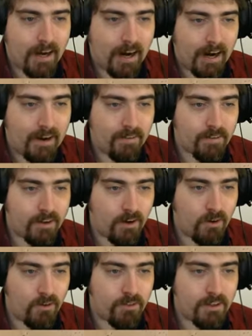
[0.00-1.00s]
And
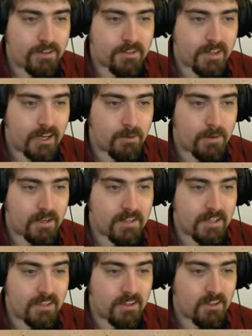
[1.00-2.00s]
on this side, we can
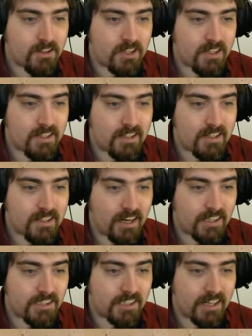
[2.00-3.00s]
see that the G Cs are
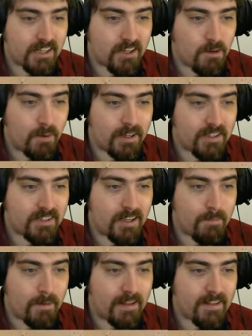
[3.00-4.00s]
actually getting quite
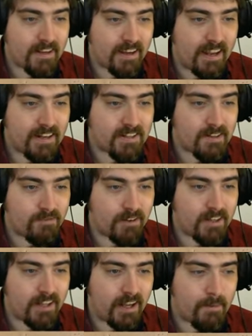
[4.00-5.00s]
deep into Kent's
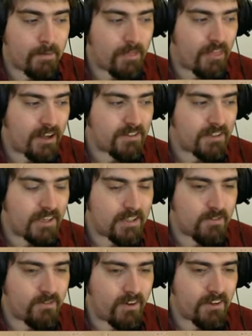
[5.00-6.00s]
front line, but thanks to
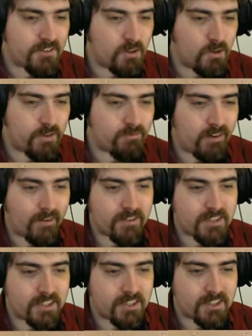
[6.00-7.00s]
his vast horde of
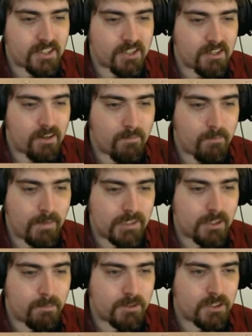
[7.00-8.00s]
Ravagers, the
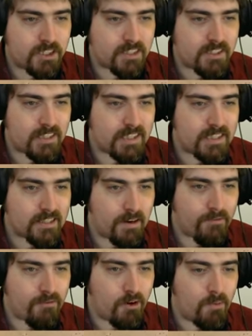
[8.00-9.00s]
multiple G Cs
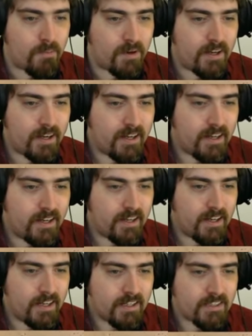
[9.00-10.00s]
from
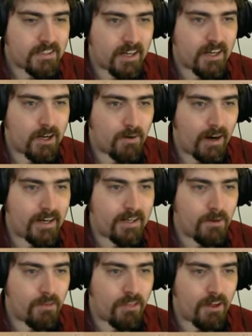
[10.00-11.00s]
Psycho, I
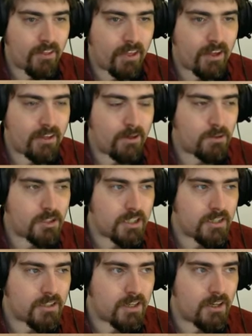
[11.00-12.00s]
don't think that Yojih
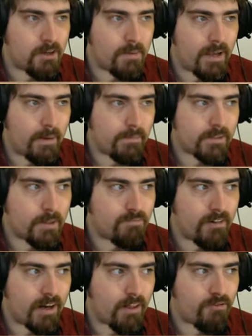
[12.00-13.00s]
is going to be able to
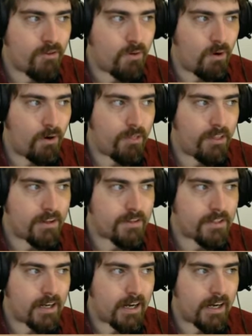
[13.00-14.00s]
break through on this
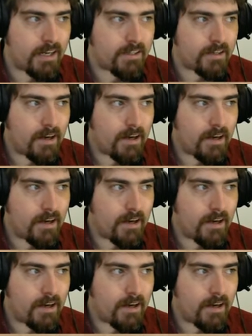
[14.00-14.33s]
side.